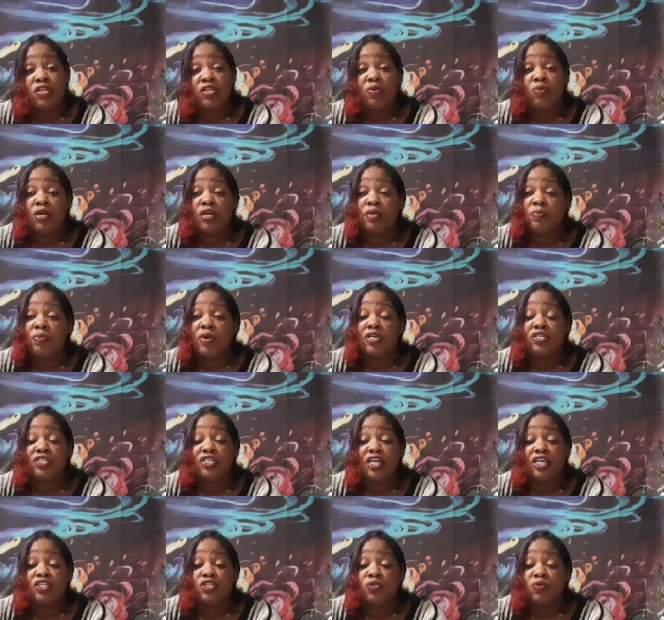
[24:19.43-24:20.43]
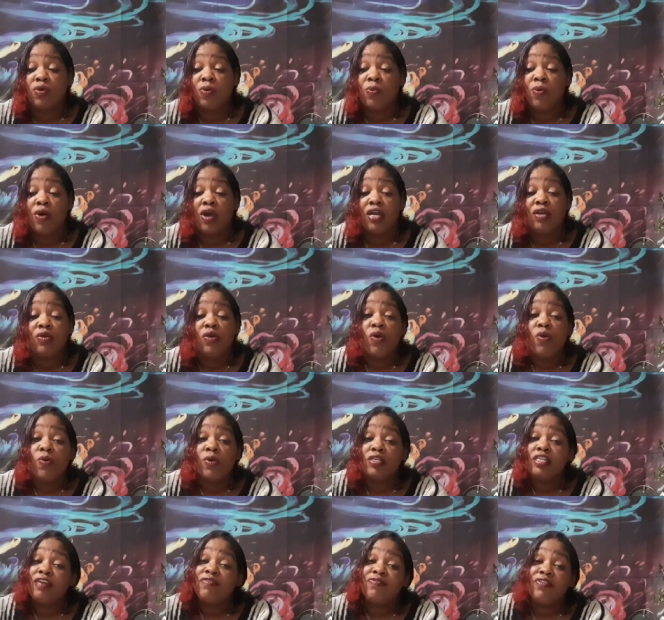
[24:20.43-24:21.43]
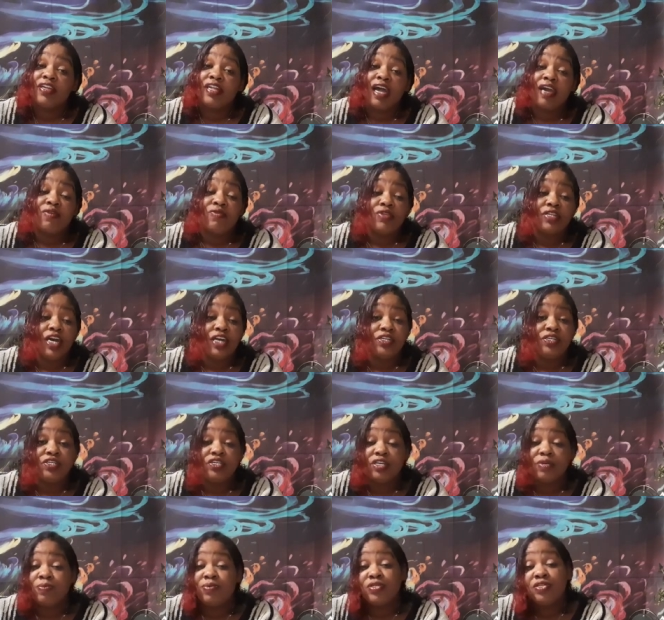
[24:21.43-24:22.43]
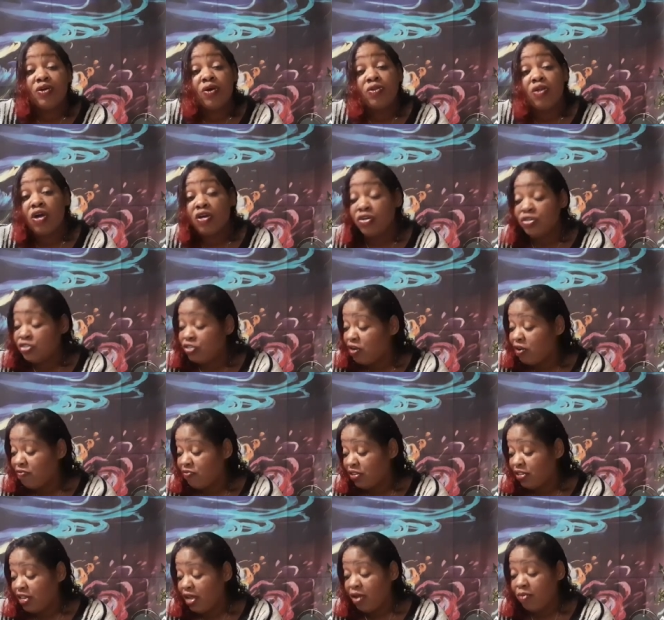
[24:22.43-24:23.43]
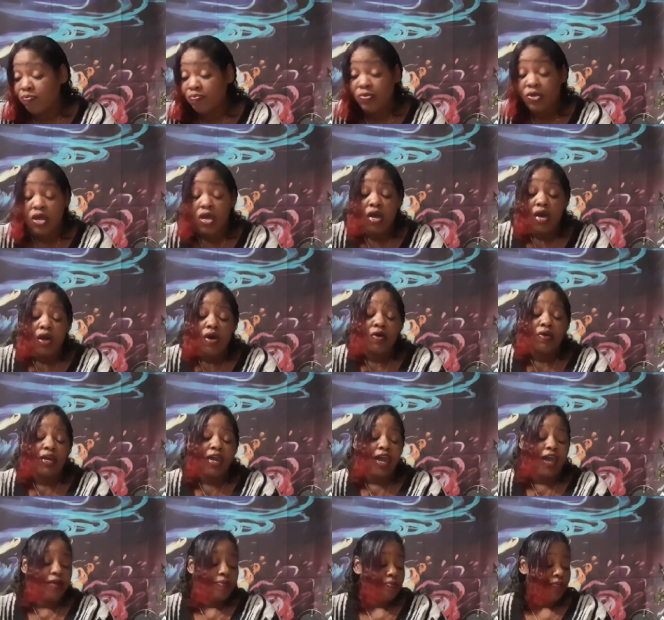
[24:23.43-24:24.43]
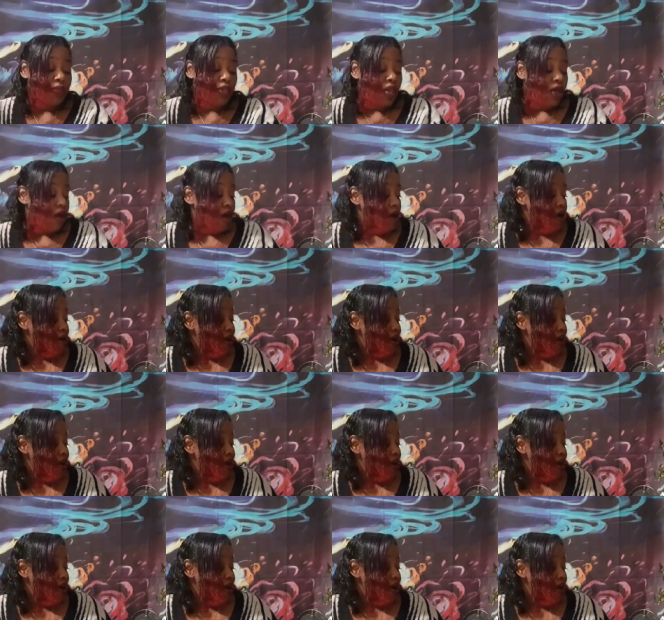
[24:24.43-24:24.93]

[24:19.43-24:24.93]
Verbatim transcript: And when the person gets to a point where they feel like relationship is no longer serving them, okay? All